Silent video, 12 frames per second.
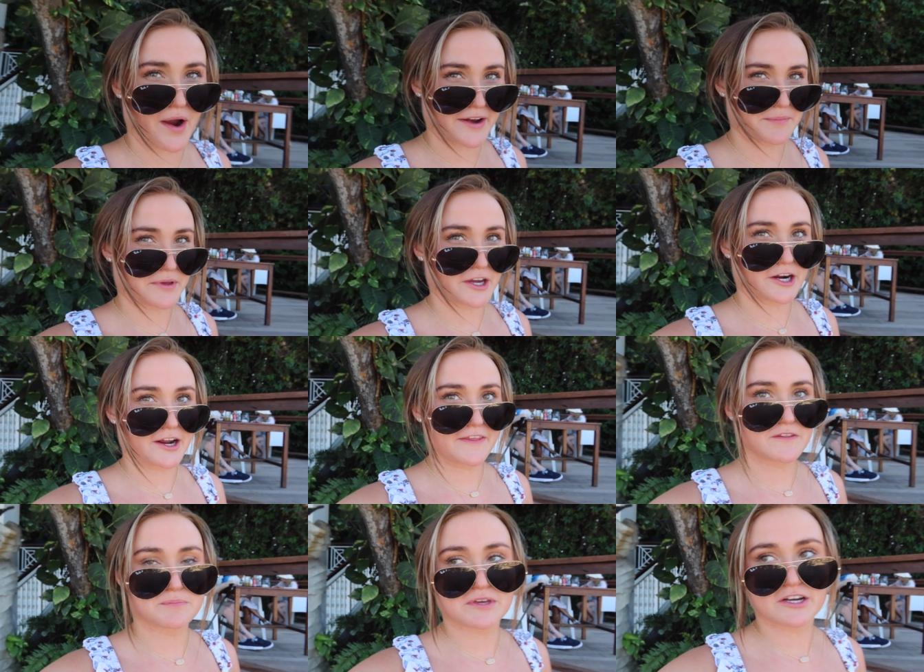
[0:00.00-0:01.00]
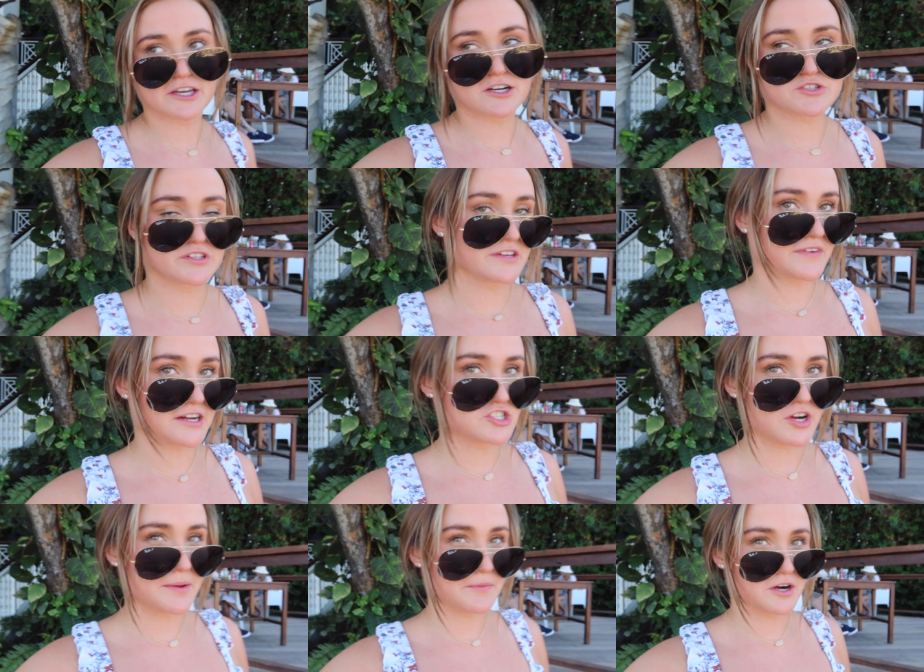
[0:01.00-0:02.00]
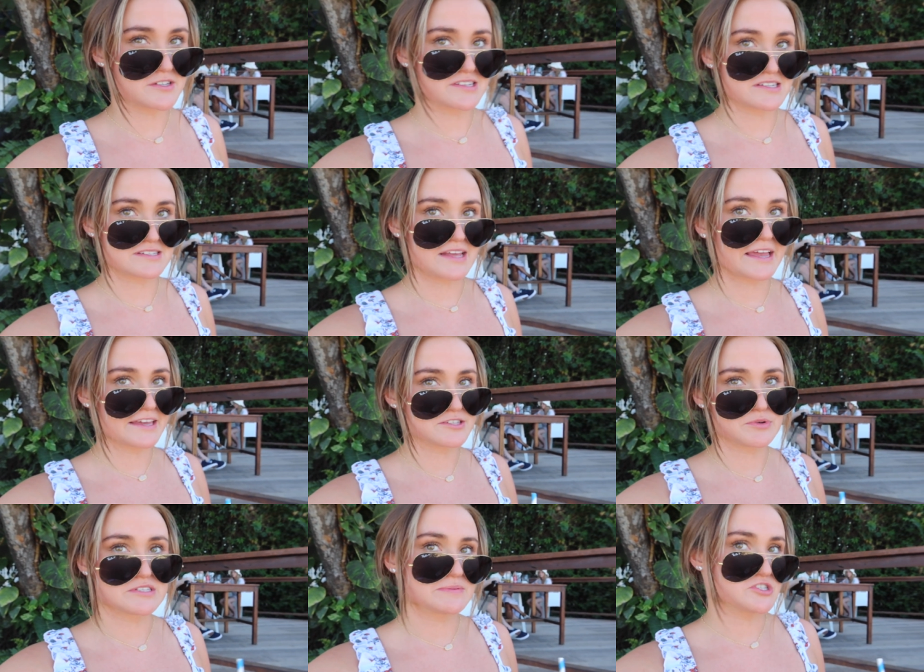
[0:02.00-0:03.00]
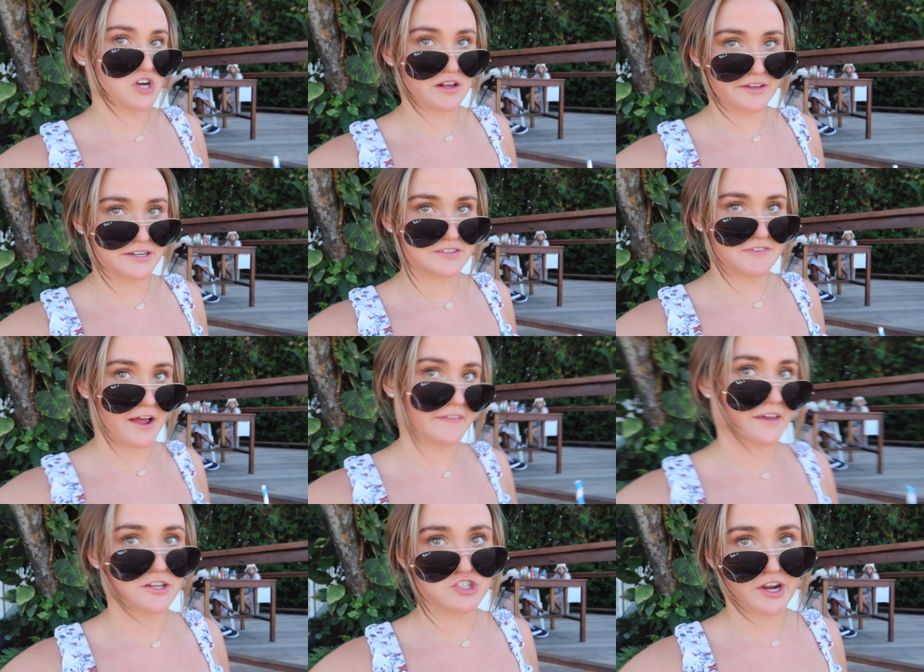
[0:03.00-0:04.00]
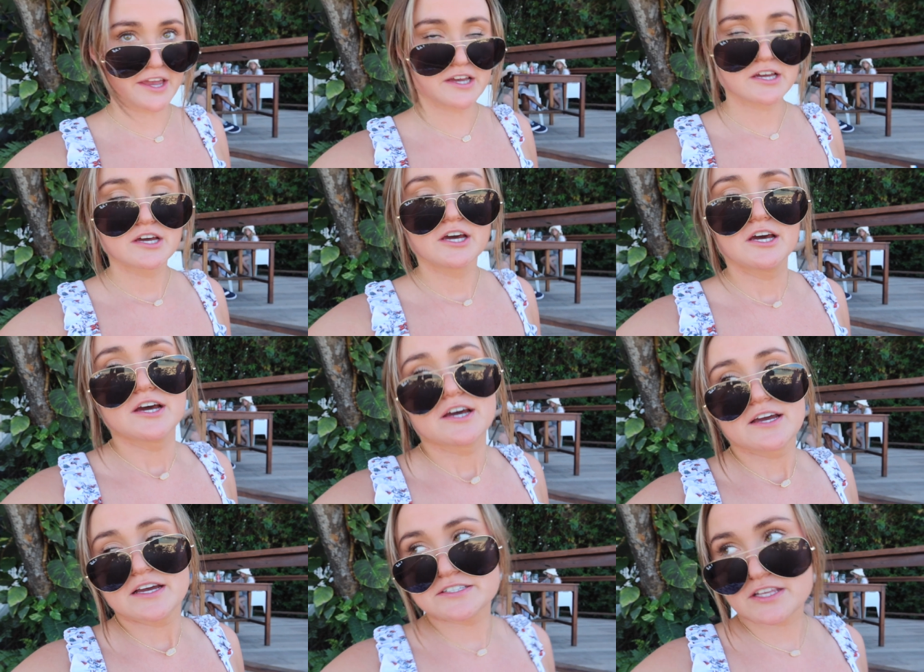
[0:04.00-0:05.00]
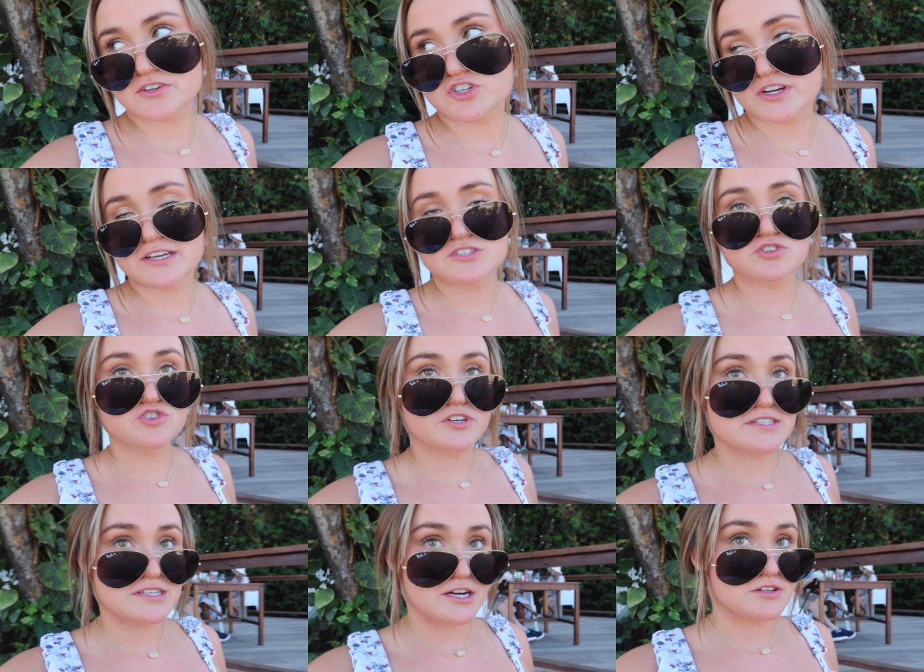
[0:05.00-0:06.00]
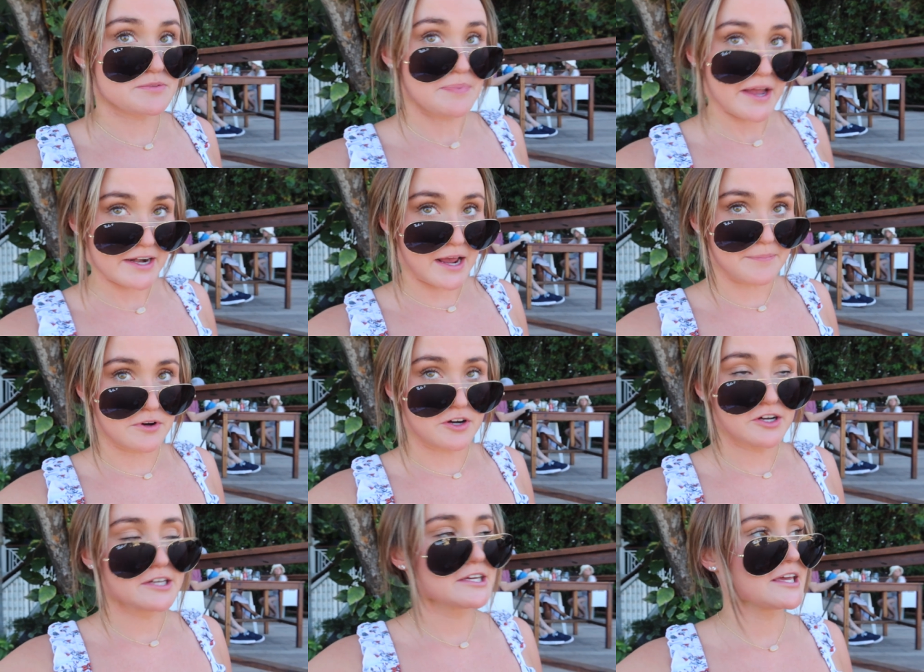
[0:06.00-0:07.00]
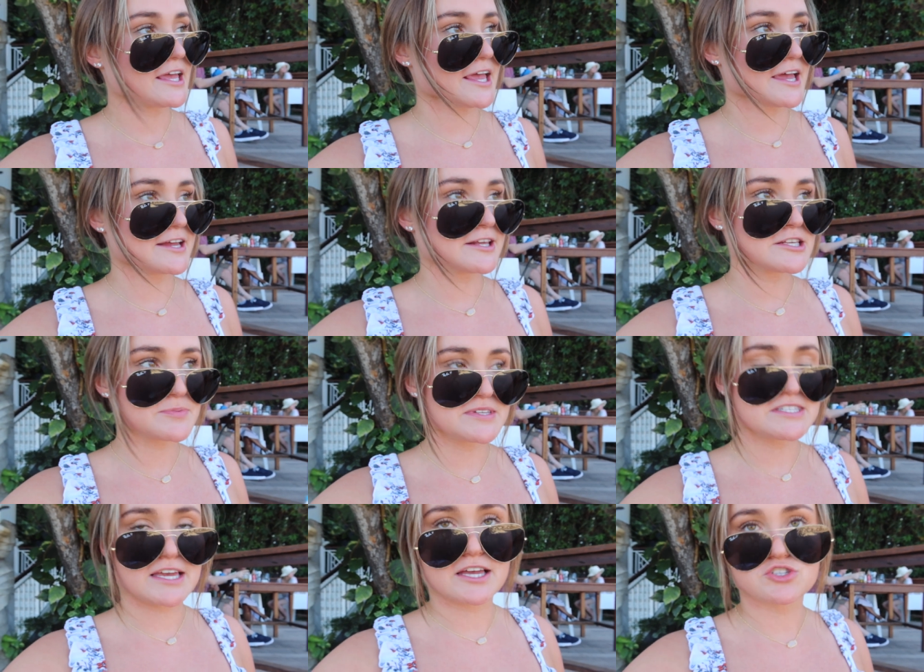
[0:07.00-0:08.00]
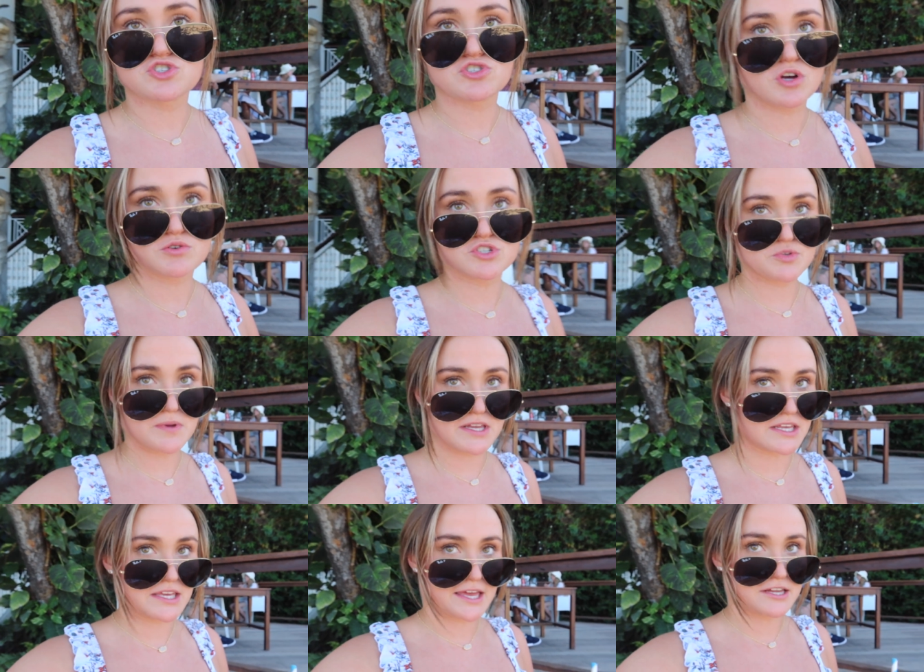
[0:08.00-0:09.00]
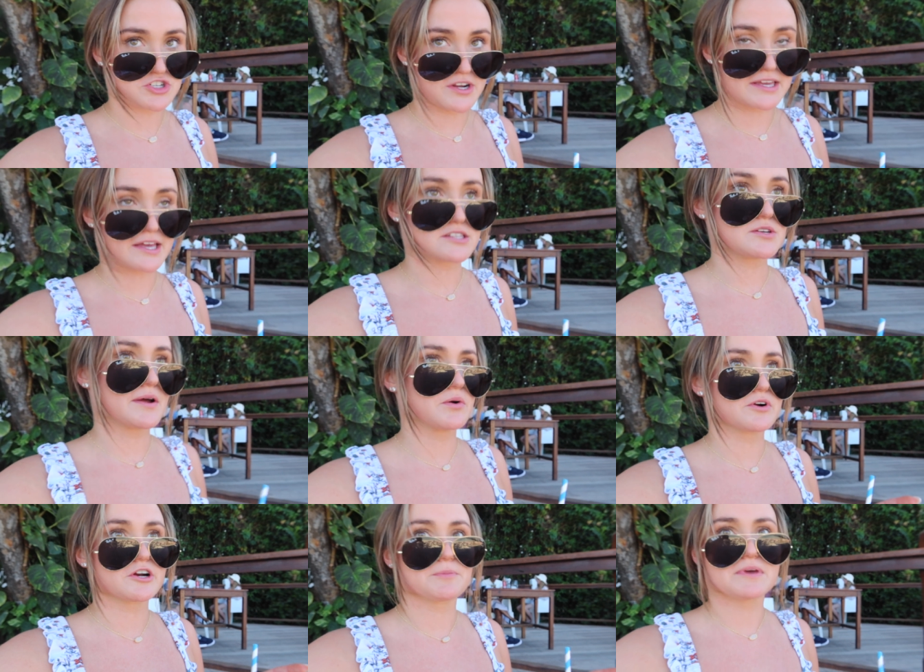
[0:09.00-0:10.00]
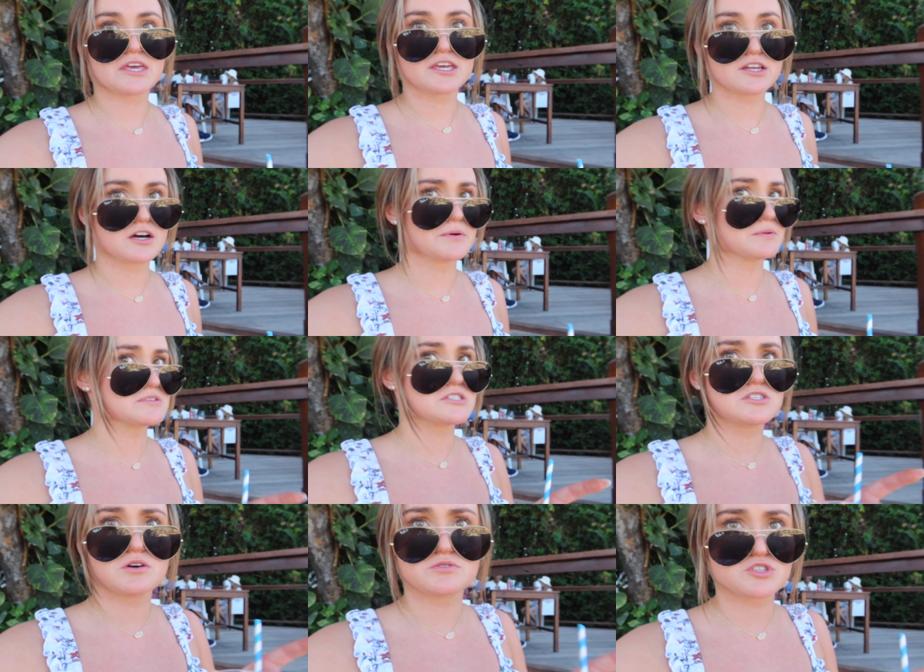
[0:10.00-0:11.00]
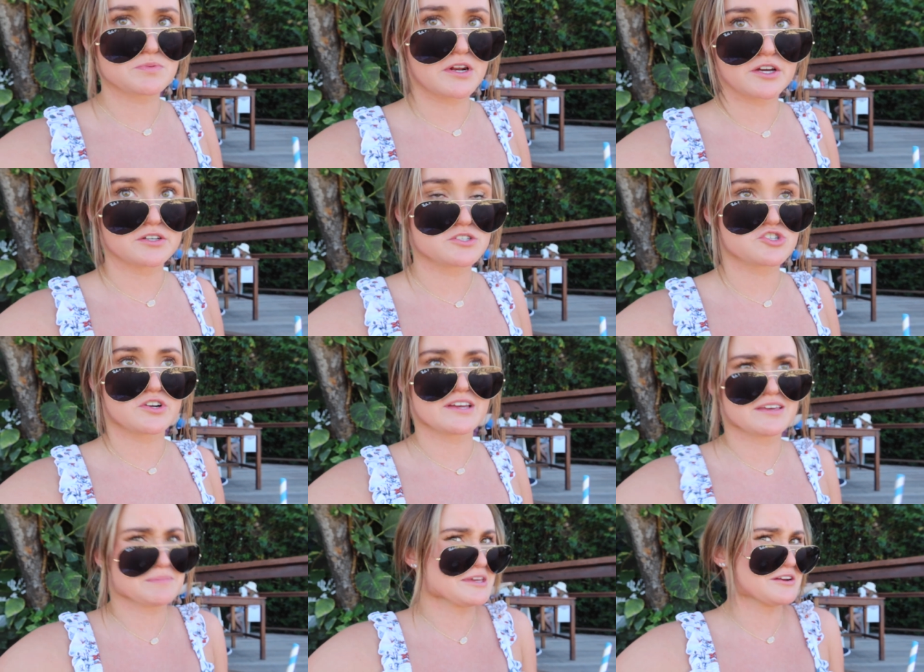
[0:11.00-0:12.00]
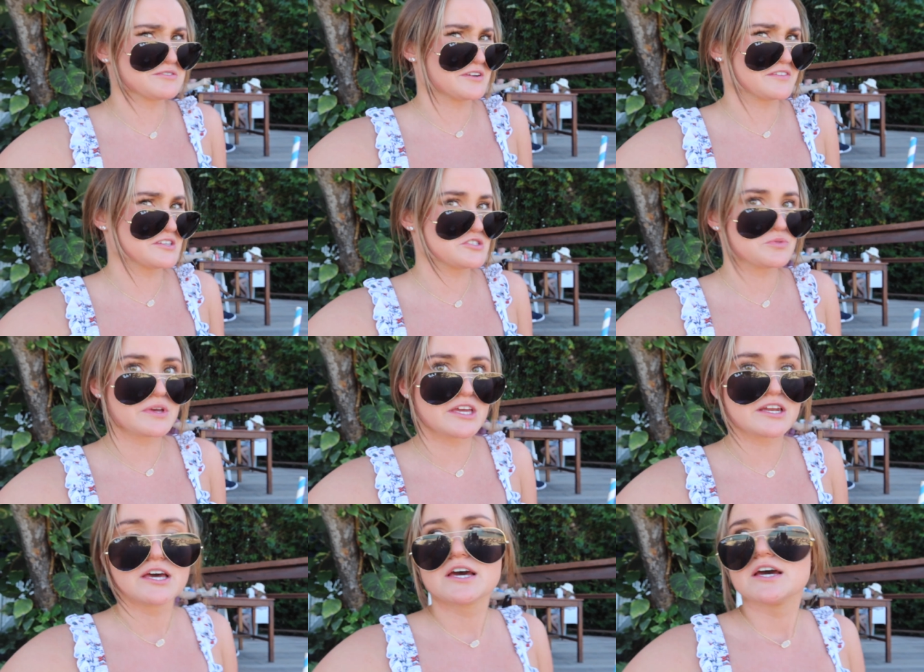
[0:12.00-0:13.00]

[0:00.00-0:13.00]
wine and beer, and the beer here is only Red Stripe, and Carson doesn't like it, so he's been struggling to find like a drink. His other drink is usually Tito's and pineapple, and he's been saying it's so sweet he can't drink it. So I ordered a mojito. It was so sweet I couldn't drink it. Mojitos aren't really sweet.